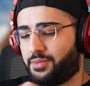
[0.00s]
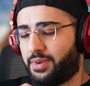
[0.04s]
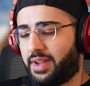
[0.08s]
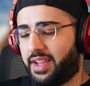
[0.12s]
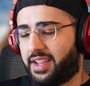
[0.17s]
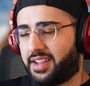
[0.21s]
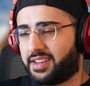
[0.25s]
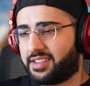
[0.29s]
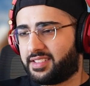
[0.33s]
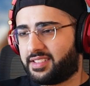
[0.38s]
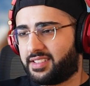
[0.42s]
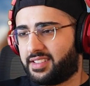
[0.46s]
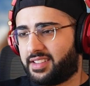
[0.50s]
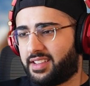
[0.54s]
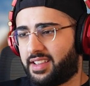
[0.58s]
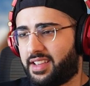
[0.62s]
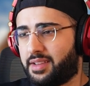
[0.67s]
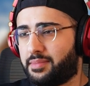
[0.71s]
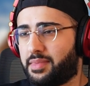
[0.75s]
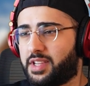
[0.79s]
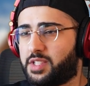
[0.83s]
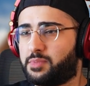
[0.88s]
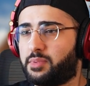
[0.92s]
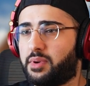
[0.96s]
Right.
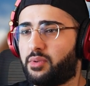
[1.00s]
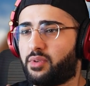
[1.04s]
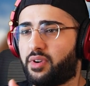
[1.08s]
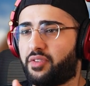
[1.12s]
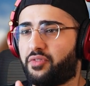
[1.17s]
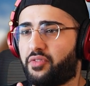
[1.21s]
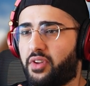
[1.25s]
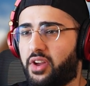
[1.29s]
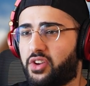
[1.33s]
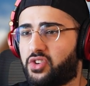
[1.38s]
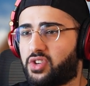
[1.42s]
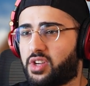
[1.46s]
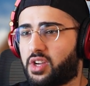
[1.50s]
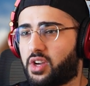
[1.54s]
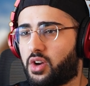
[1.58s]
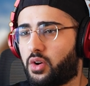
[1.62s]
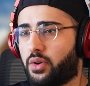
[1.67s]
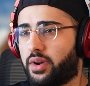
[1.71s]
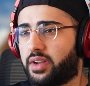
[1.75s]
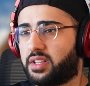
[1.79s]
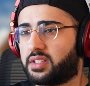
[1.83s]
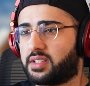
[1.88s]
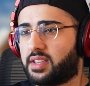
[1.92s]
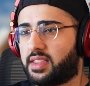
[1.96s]
It must be refreshing
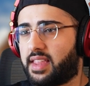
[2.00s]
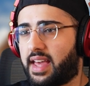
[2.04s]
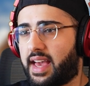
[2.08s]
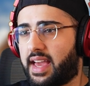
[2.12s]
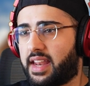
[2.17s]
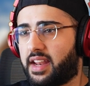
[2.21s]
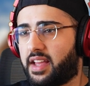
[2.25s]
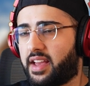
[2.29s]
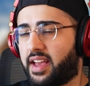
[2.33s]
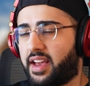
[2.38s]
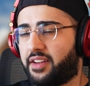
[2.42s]
going to that